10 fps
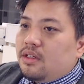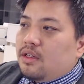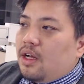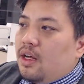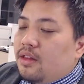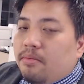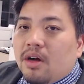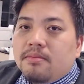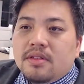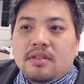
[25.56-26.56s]
The
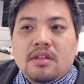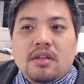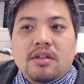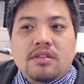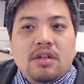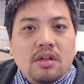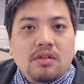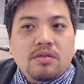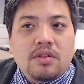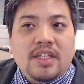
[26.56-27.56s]
problem is there's no
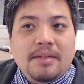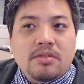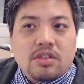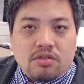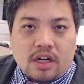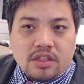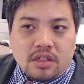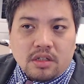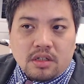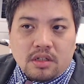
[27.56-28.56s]
deep structure
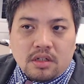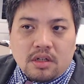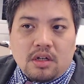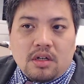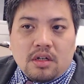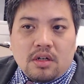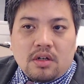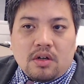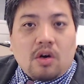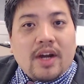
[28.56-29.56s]

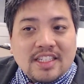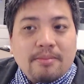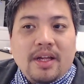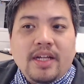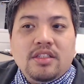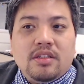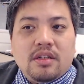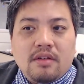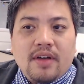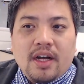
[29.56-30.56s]
or explanation
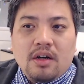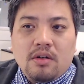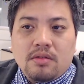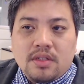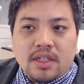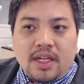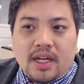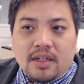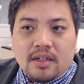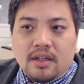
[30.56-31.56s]
of how to
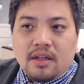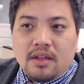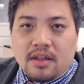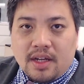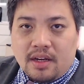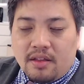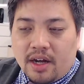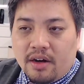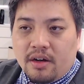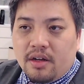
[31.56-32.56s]
get the data
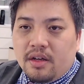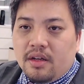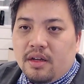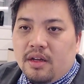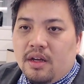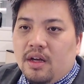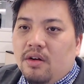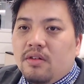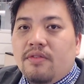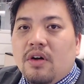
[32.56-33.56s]
there. It
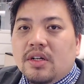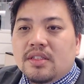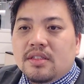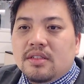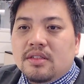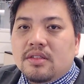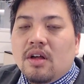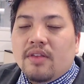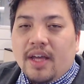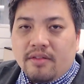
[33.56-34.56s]
only focuses
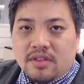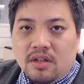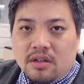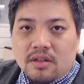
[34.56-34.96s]
on the end result.